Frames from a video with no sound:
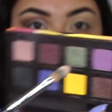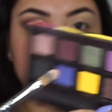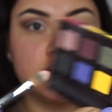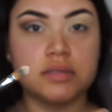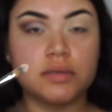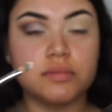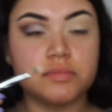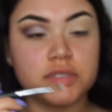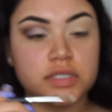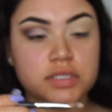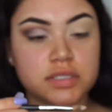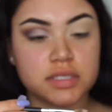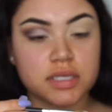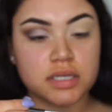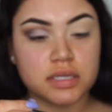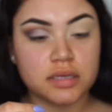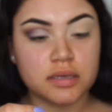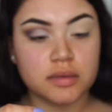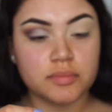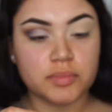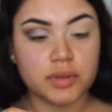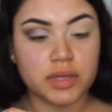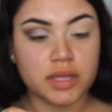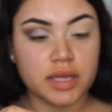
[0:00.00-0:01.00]
So I'm just
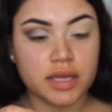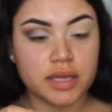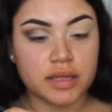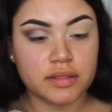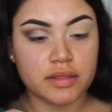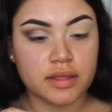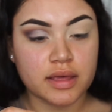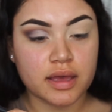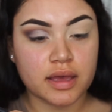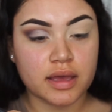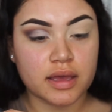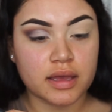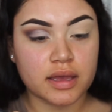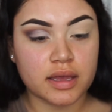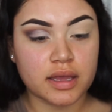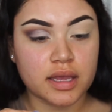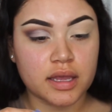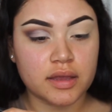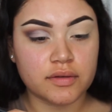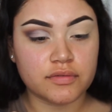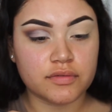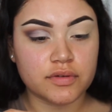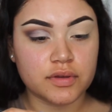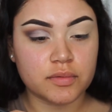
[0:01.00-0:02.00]
gonna apply that
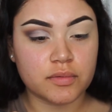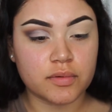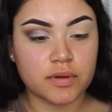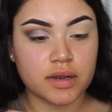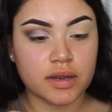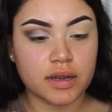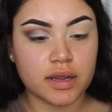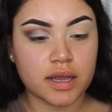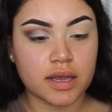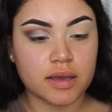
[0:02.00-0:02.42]
everywhere